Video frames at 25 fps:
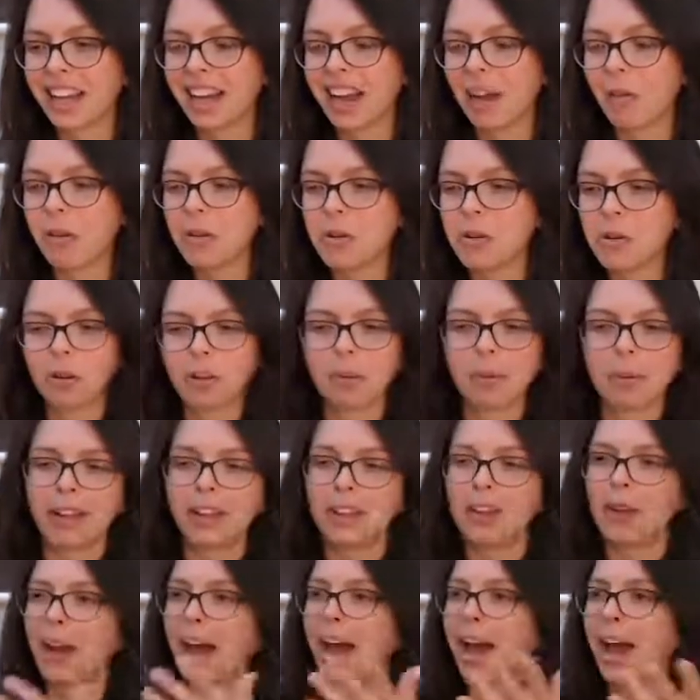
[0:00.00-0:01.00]
we were talking about,
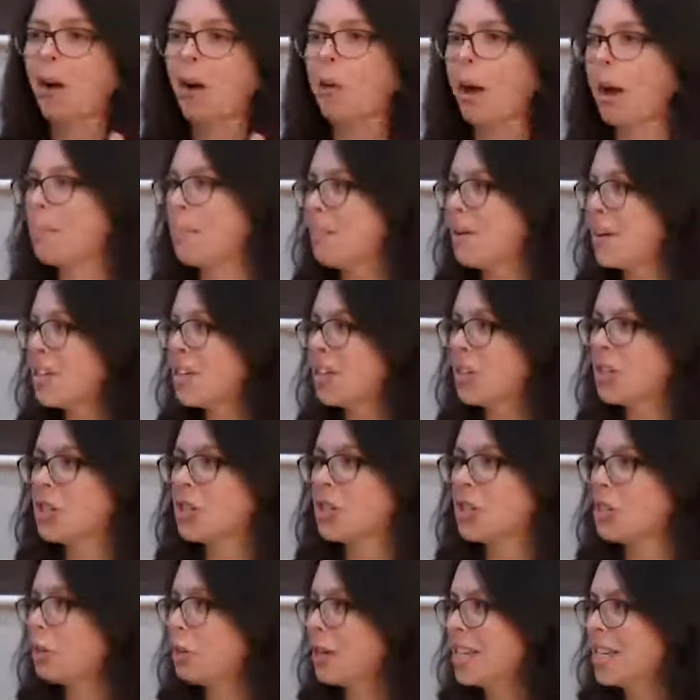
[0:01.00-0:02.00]
how ambitious
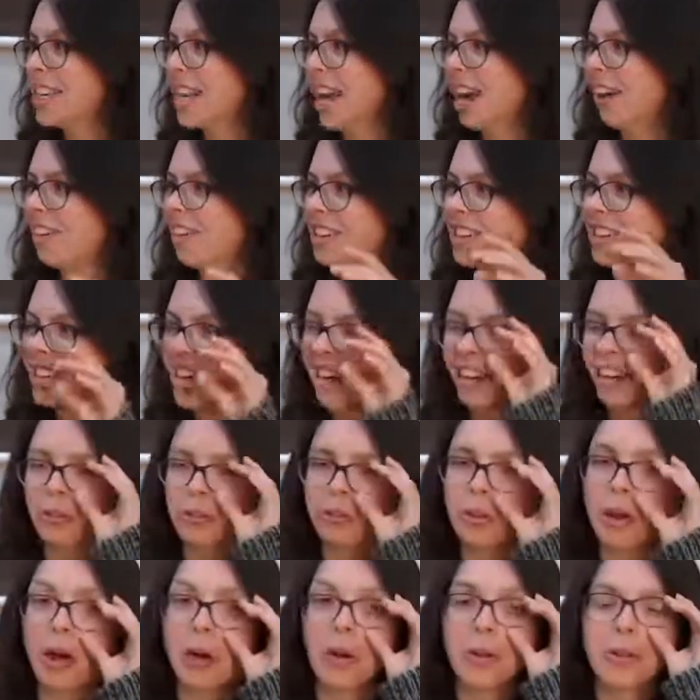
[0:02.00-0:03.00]
should we set our internal
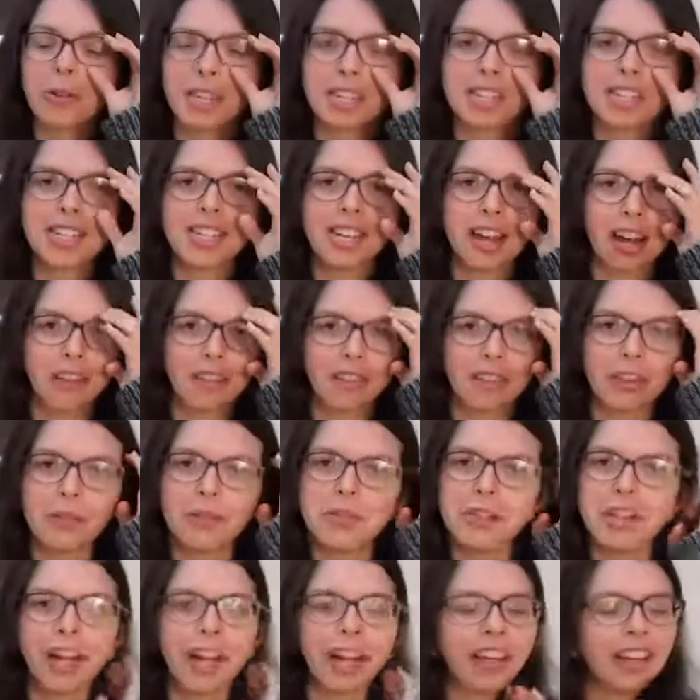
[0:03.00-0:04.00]
goals and stuff. He was
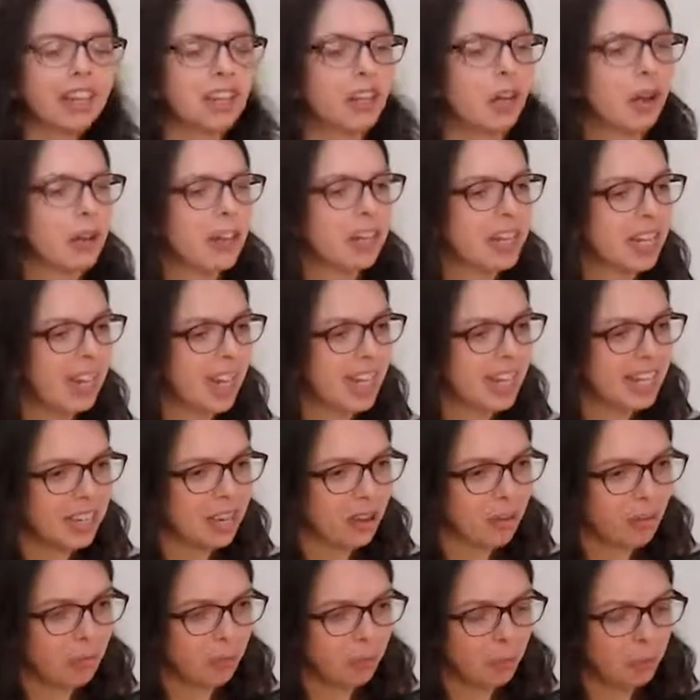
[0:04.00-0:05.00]
like,
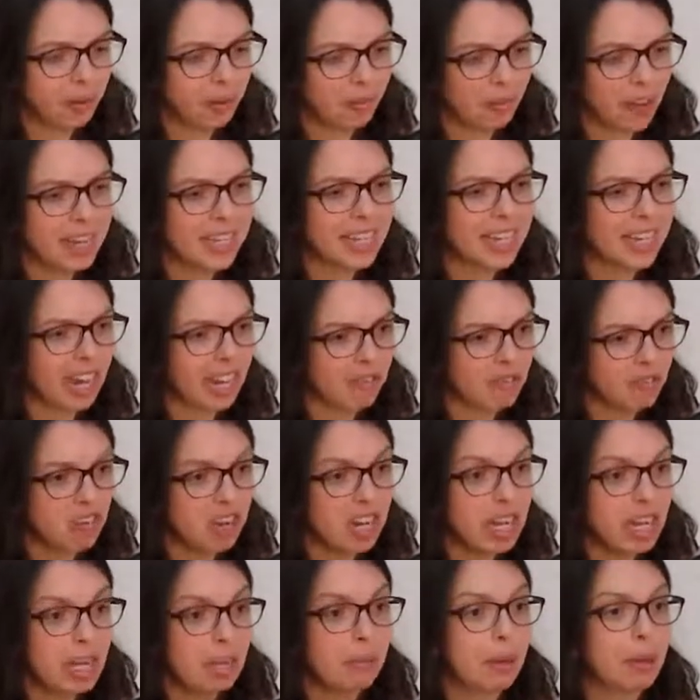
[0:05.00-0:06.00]
we're facing a
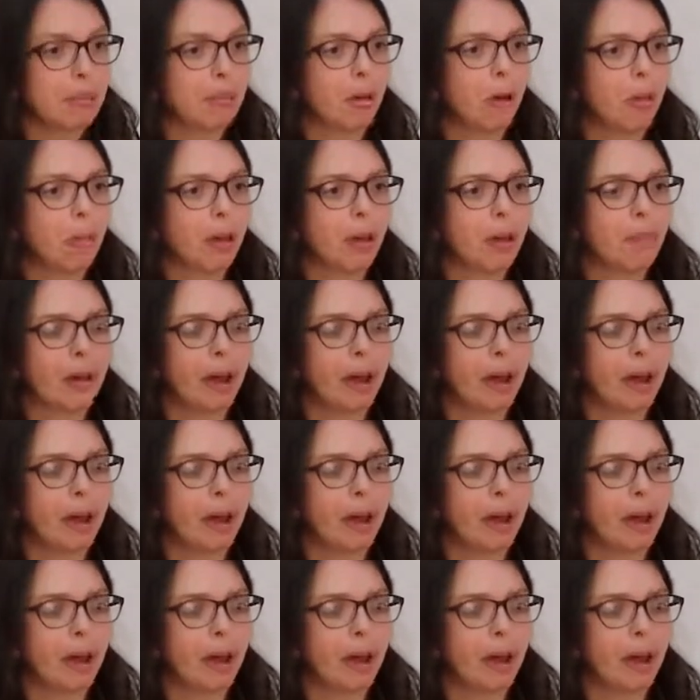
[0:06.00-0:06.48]
really big problem.